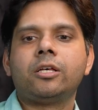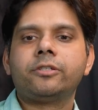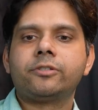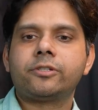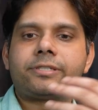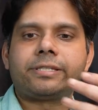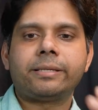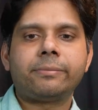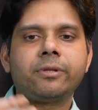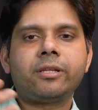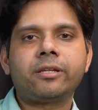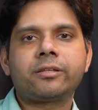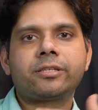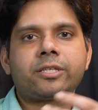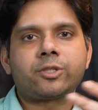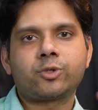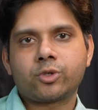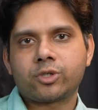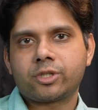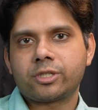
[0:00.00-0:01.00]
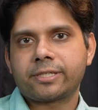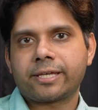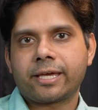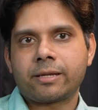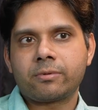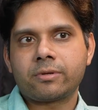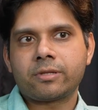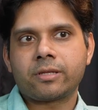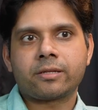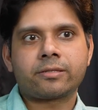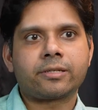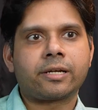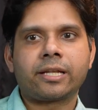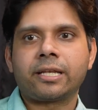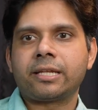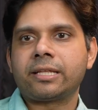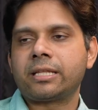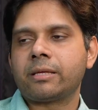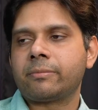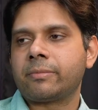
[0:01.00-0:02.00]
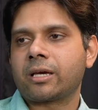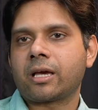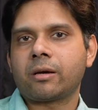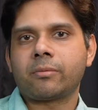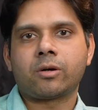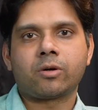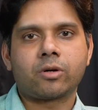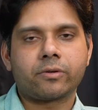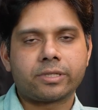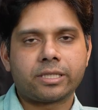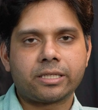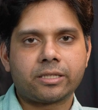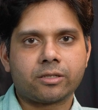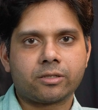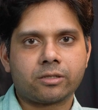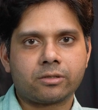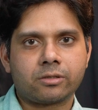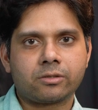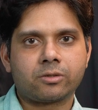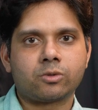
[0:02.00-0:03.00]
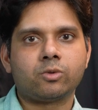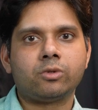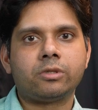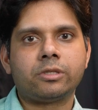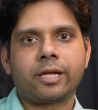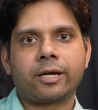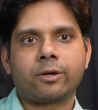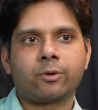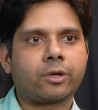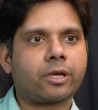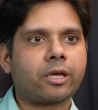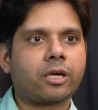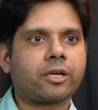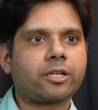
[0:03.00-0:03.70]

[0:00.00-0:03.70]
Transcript: The similar situations can be there. Suddenly they may come out with a rule that okay,